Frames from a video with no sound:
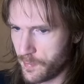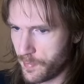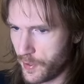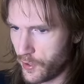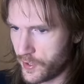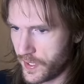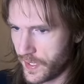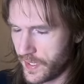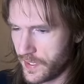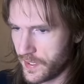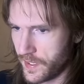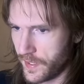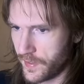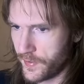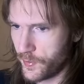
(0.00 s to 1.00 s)
block
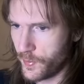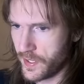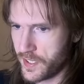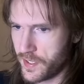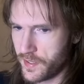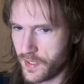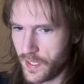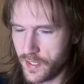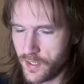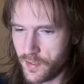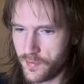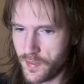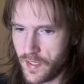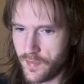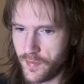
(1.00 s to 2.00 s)
inlays, which kind
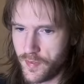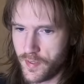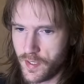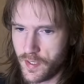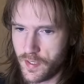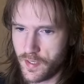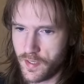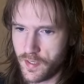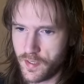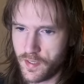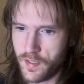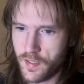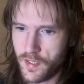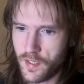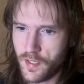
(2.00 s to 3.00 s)
of gives a
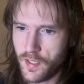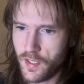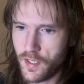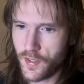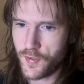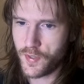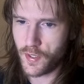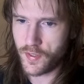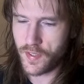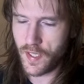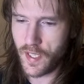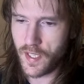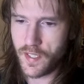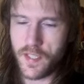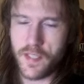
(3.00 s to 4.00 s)
Scott
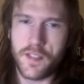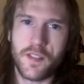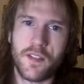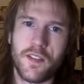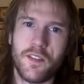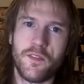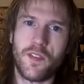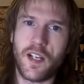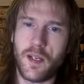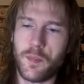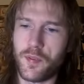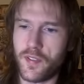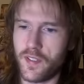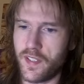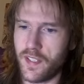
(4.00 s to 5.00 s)
Iron vibe.
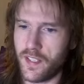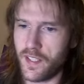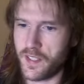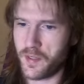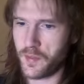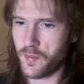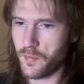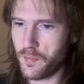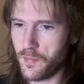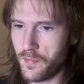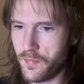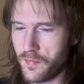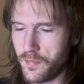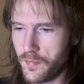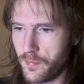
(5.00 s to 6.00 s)
So they
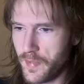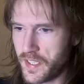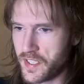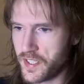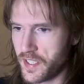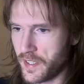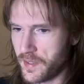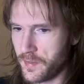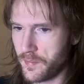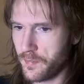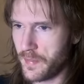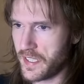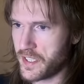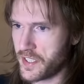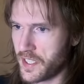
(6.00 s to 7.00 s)
mix
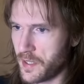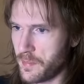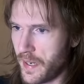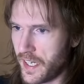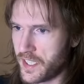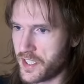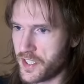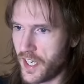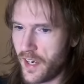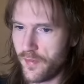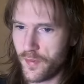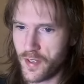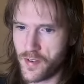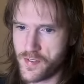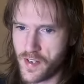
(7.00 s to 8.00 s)
and match
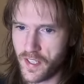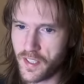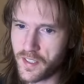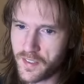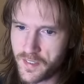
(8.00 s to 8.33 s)
everything.